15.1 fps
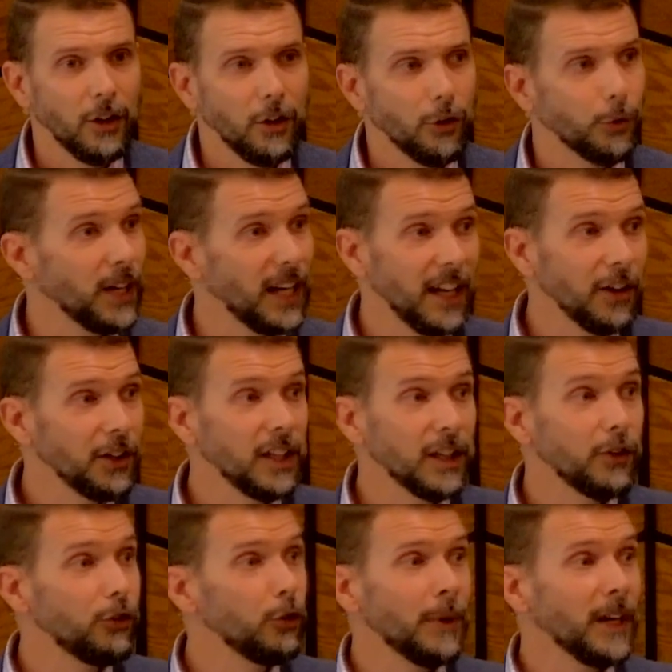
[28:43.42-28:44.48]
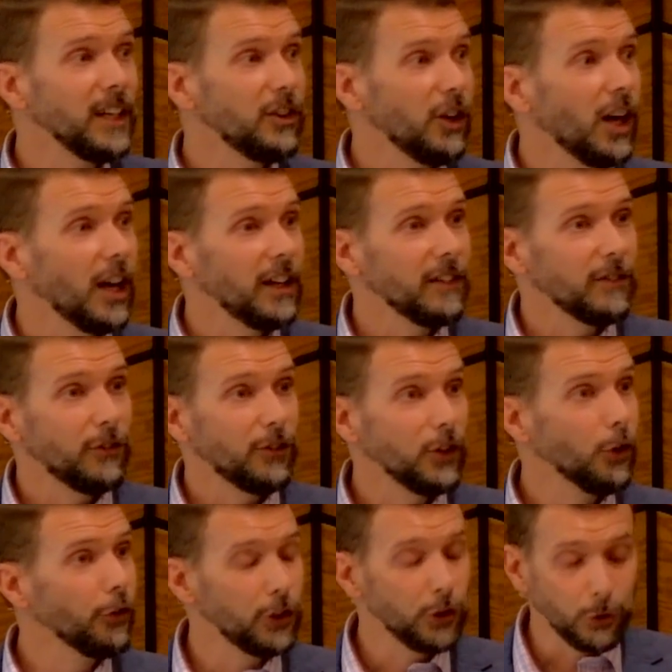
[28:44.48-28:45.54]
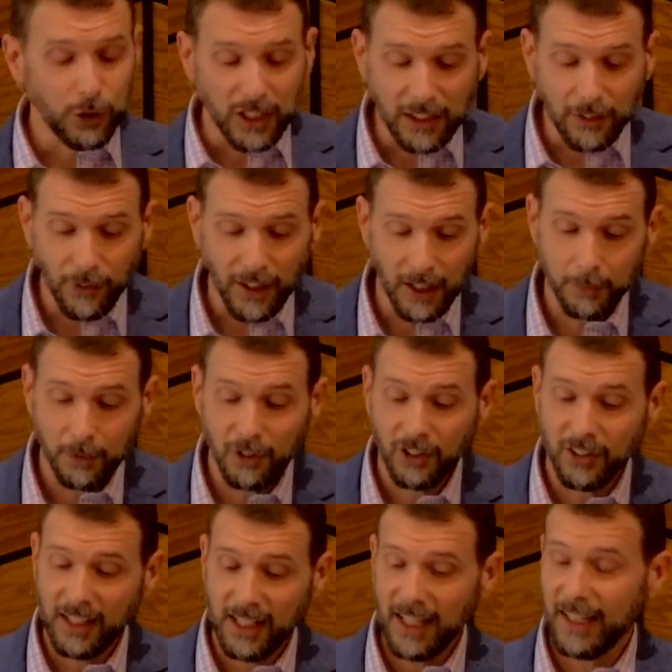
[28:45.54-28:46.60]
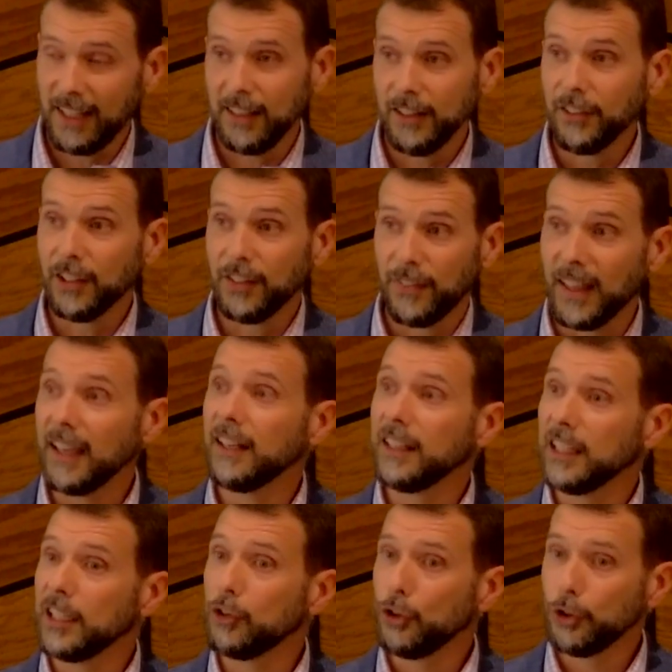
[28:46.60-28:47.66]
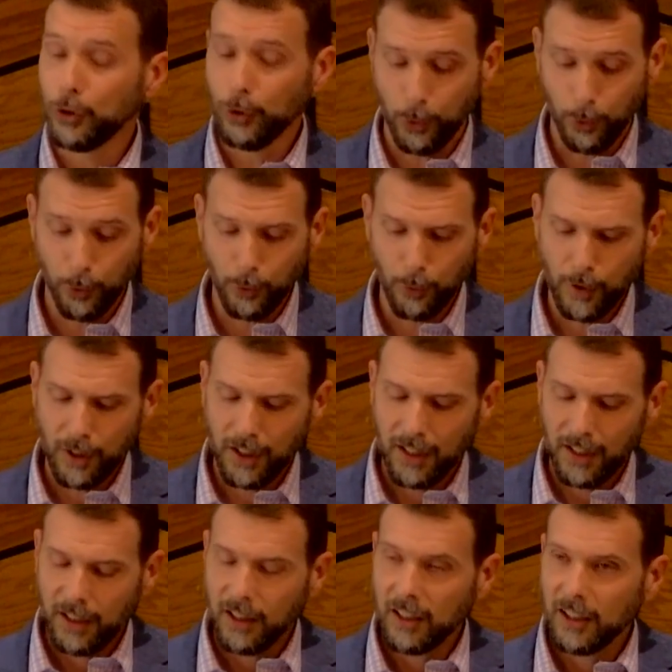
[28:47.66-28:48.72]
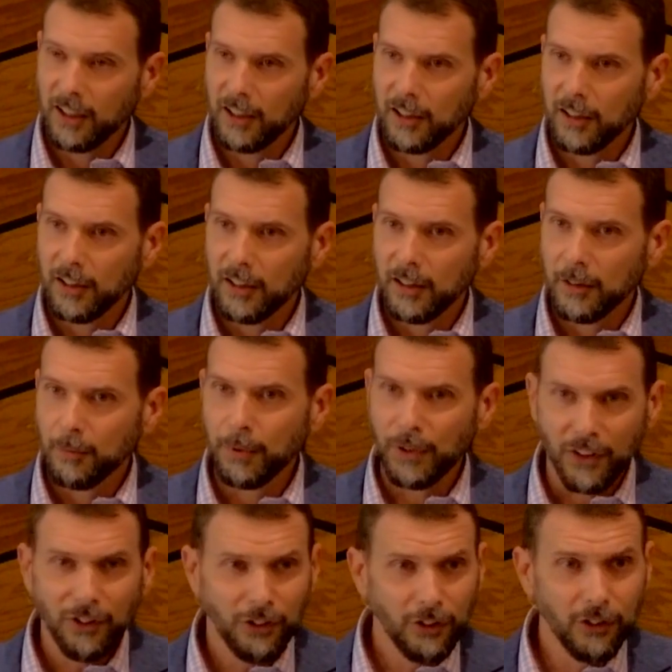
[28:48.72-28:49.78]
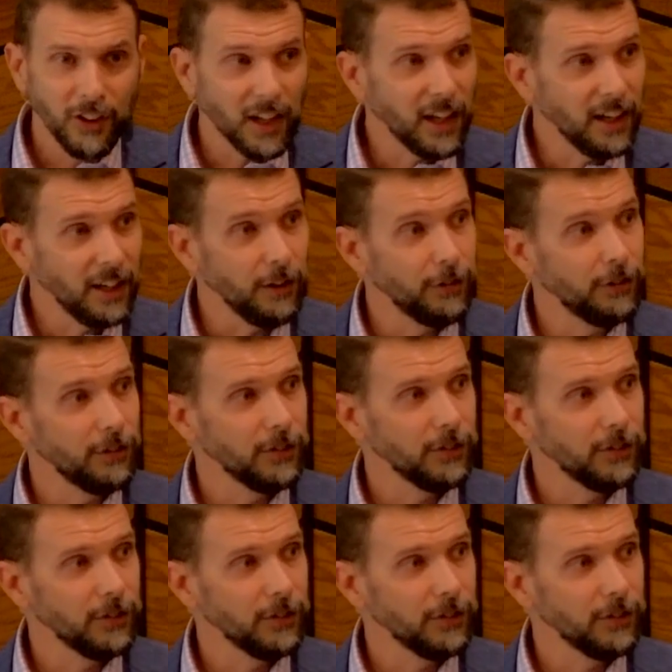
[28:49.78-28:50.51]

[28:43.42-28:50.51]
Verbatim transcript: The reality is, you might not feel that you need them today, that they need you, but this is life.